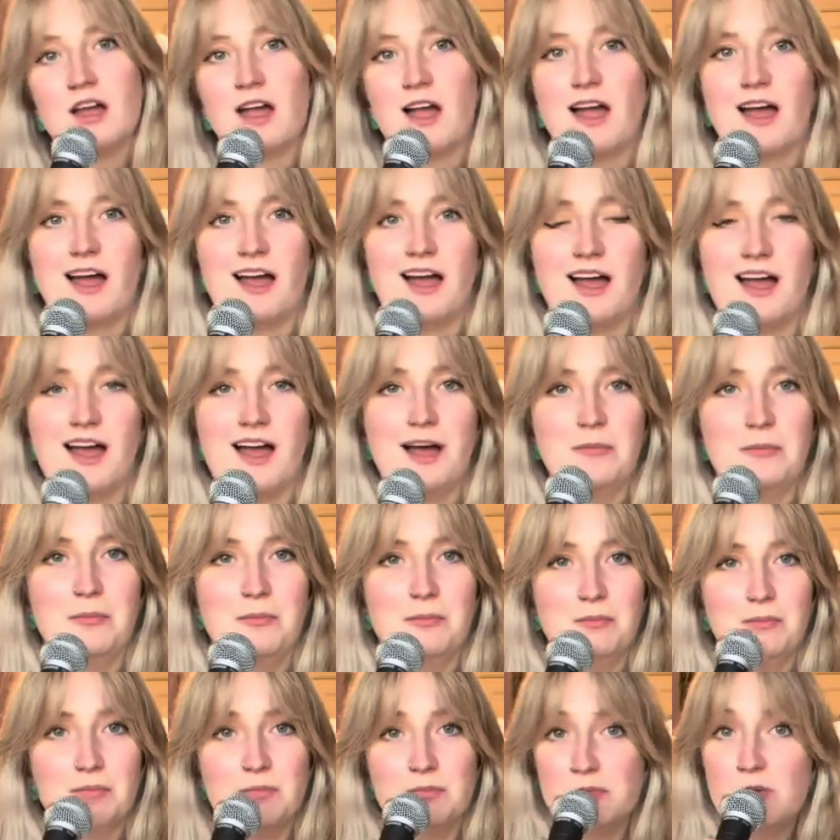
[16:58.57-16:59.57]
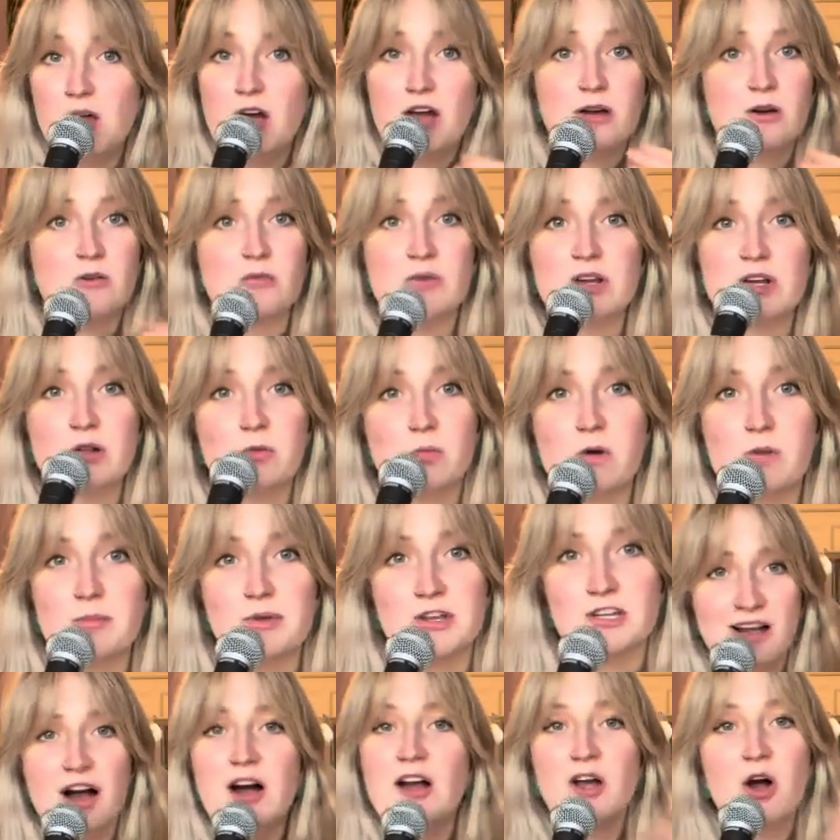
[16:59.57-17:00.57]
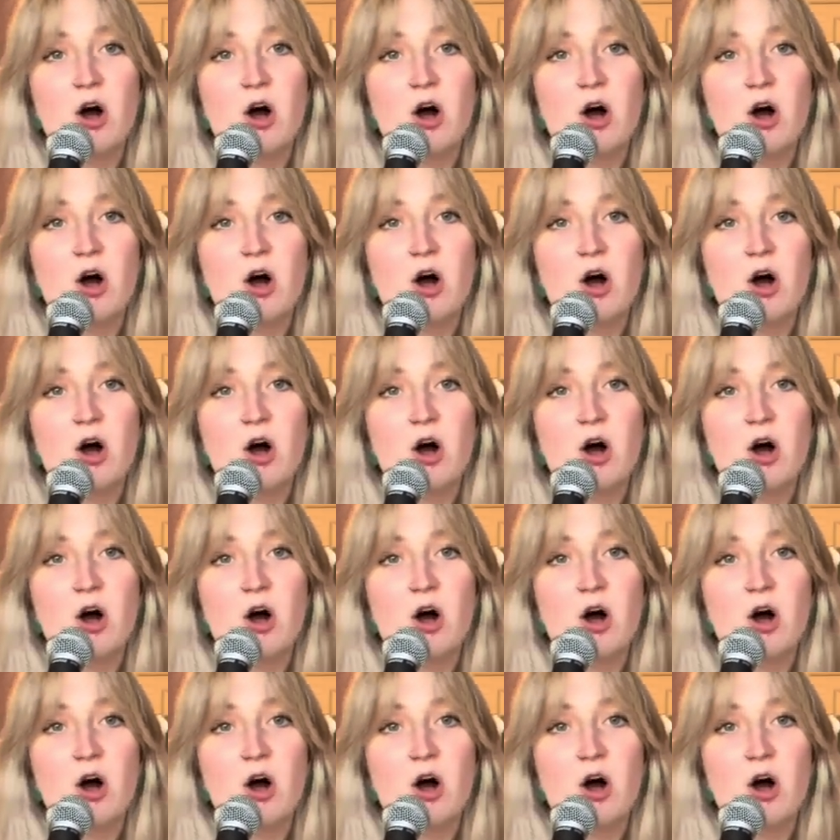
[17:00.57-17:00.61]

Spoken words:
not a real woman.